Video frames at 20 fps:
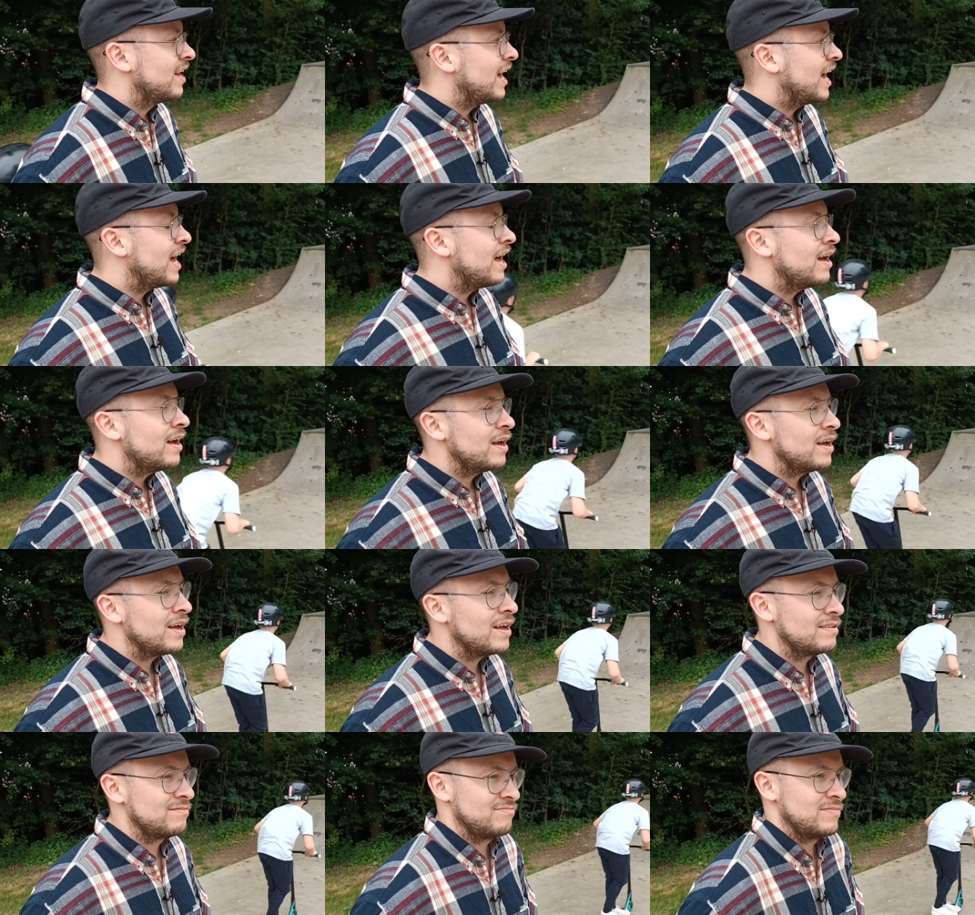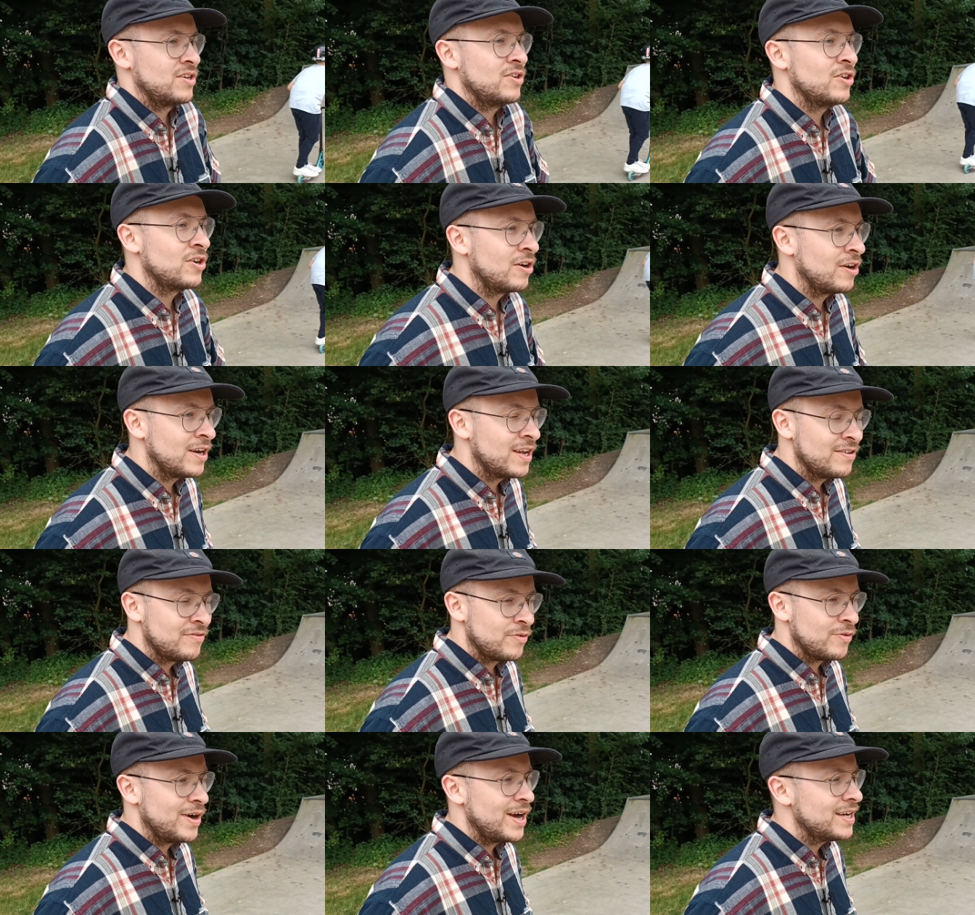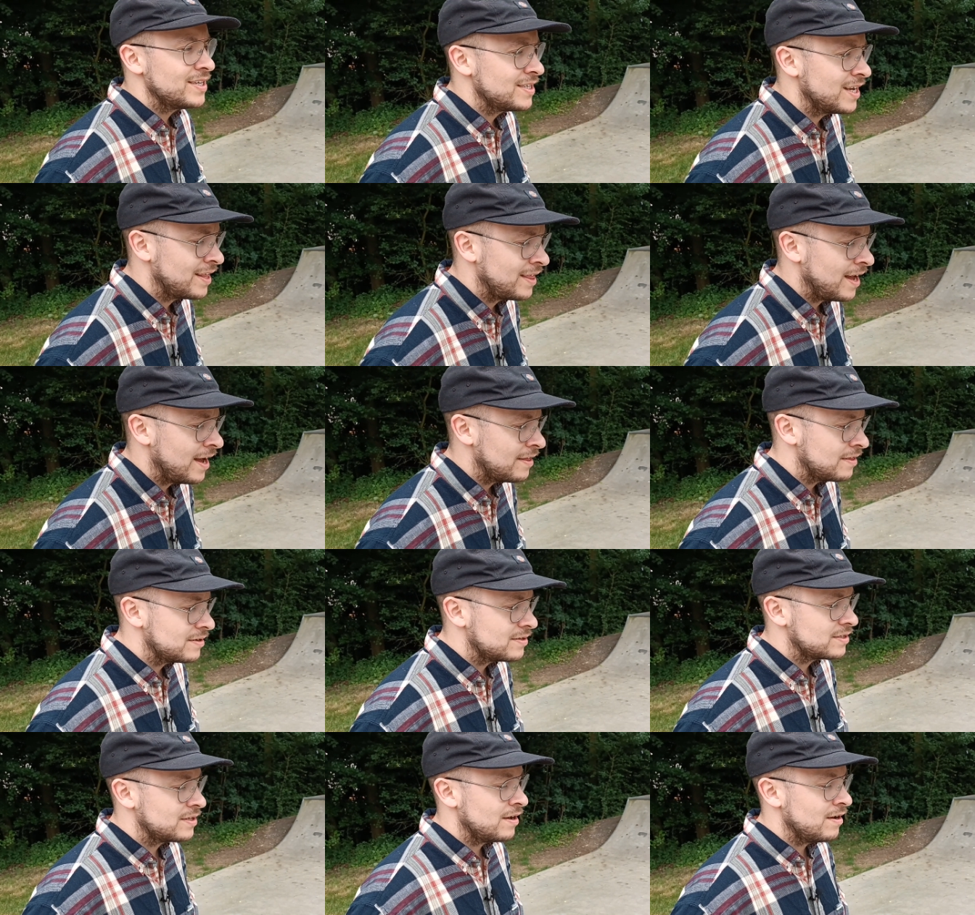Uh, could have gone either way, I said that
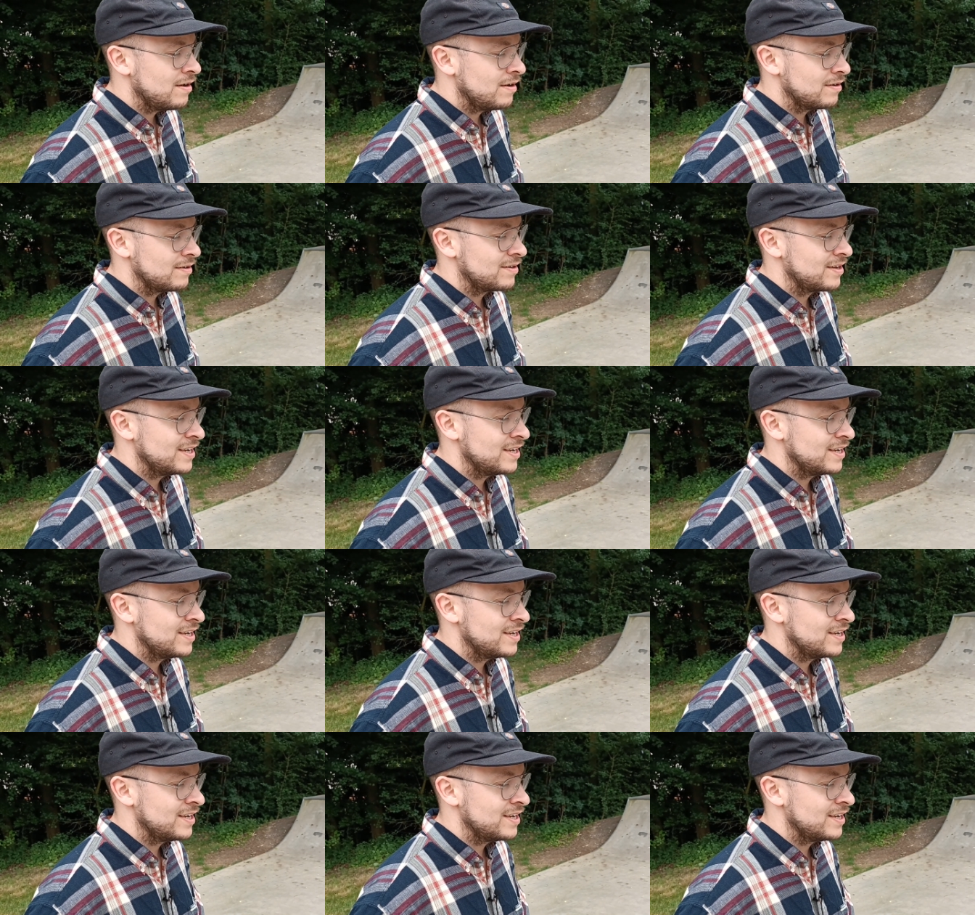at the start.